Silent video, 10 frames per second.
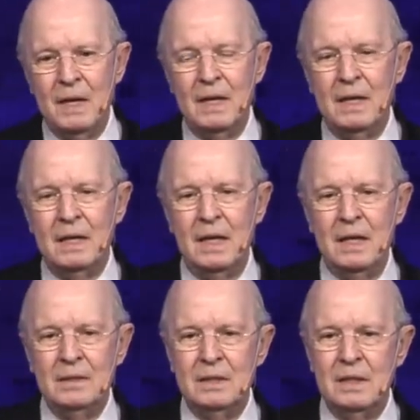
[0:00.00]
Uh,
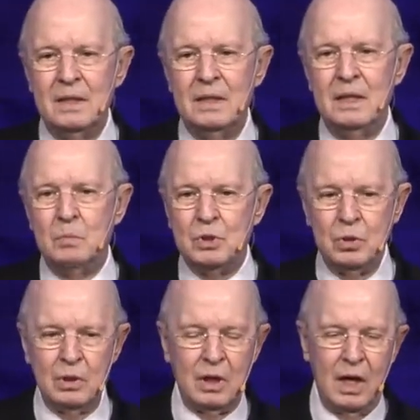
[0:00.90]
and it was
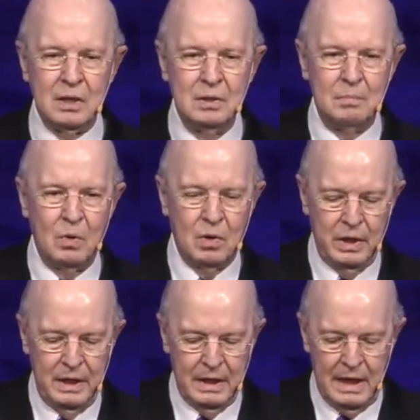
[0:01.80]
2 o'clock in the
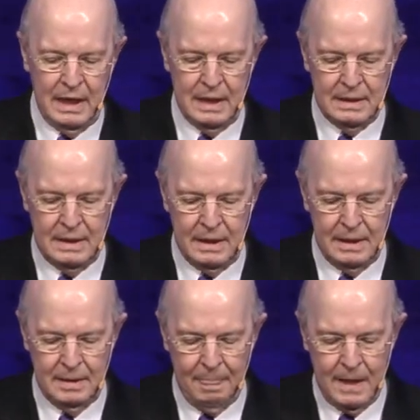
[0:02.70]
morning. And
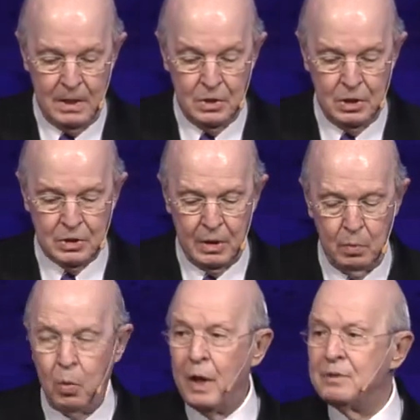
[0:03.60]
she said,
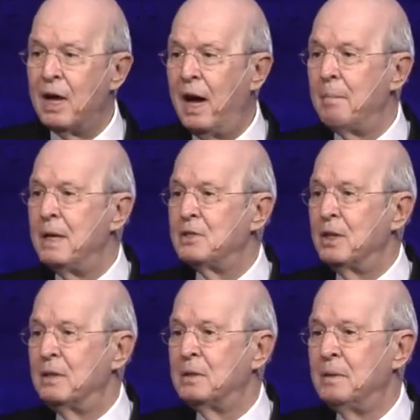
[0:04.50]
Well, what time is
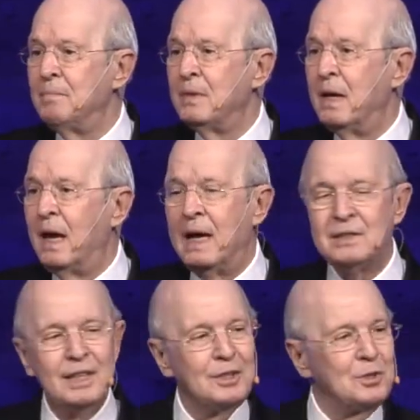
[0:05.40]
it? I
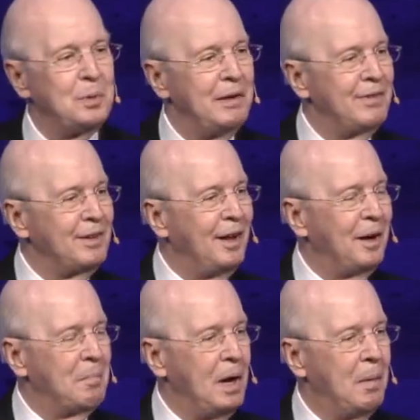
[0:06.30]
said, It's 12
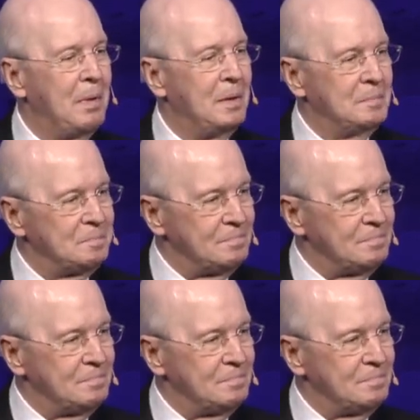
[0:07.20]
o'clock, mama.